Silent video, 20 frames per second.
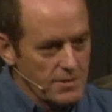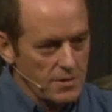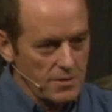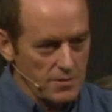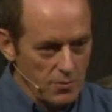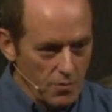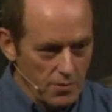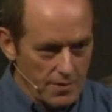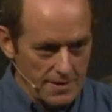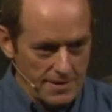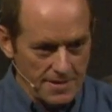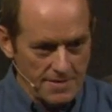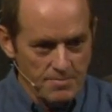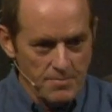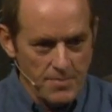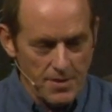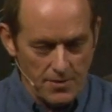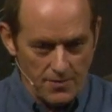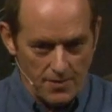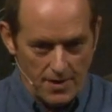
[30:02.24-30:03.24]
to look in the
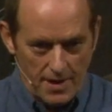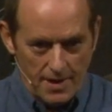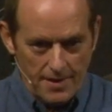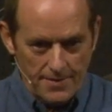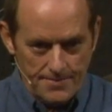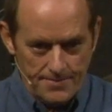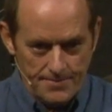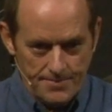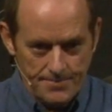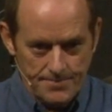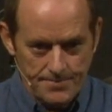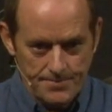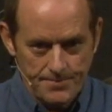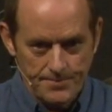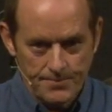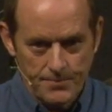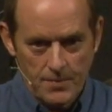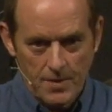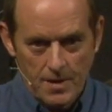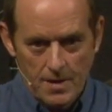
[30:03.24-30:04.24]
mirror
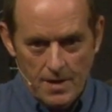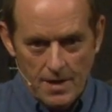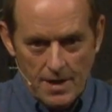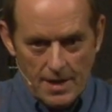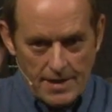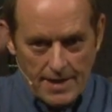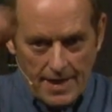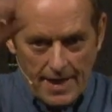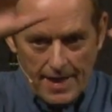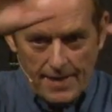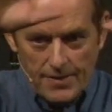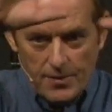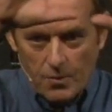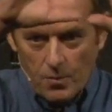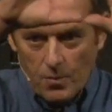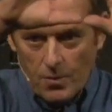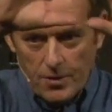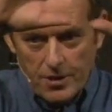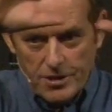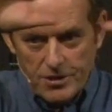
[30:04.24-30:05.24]
and you had the
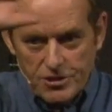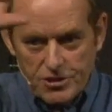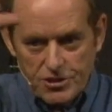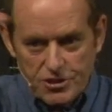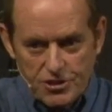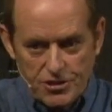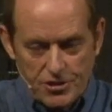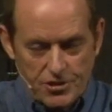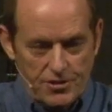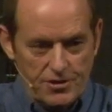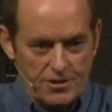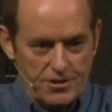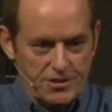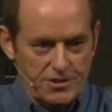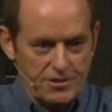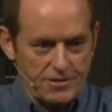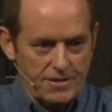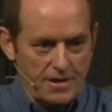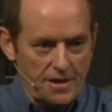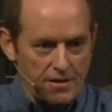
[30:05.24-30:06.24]
word
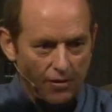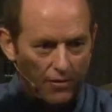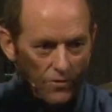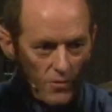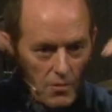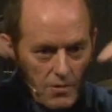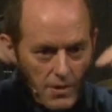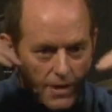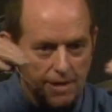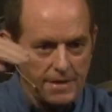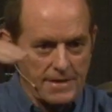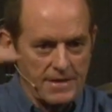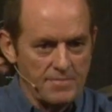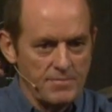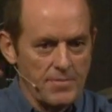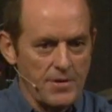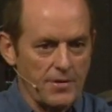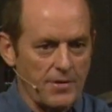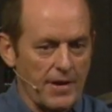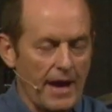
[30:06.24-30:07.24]
church, so you're looking in the
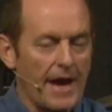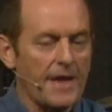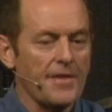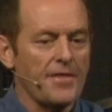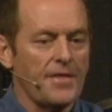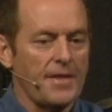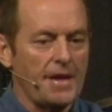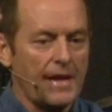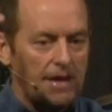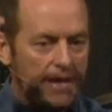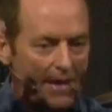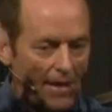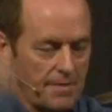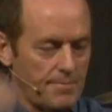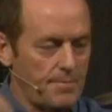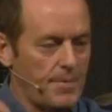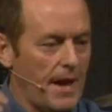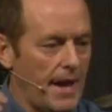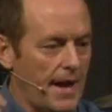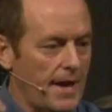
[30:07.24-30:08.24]
mirror and thinking
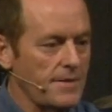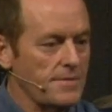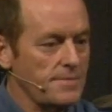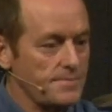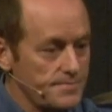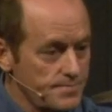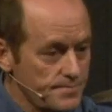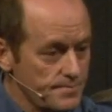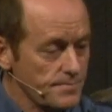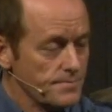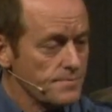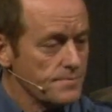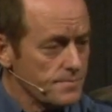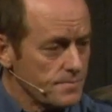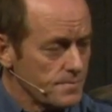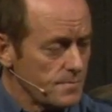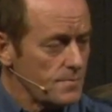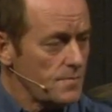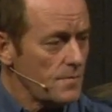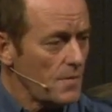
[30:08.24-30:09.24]
about
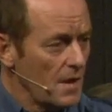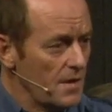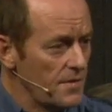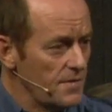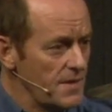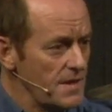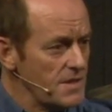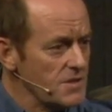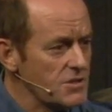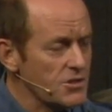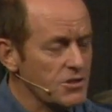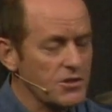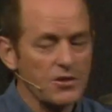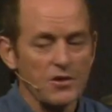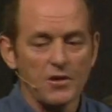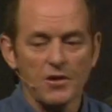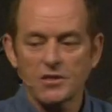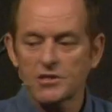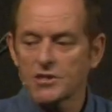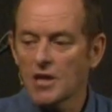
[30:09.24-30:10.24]
this
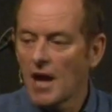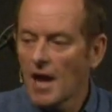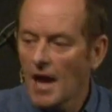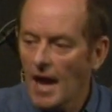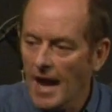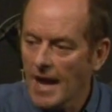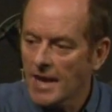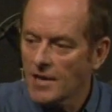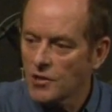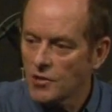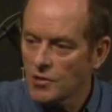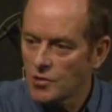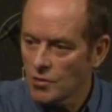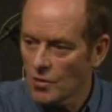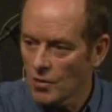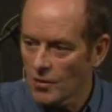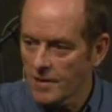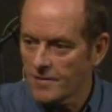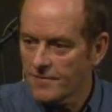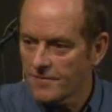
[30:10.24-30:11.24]
church and
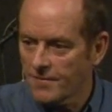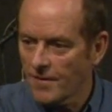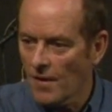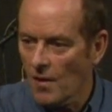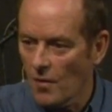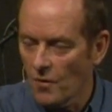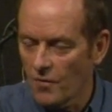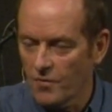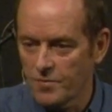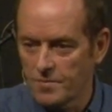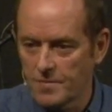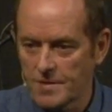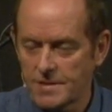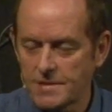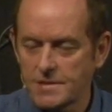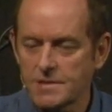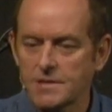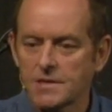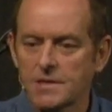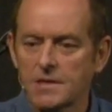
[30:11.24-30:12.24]
your
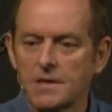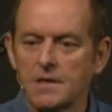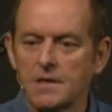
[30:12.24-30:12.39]
involvement,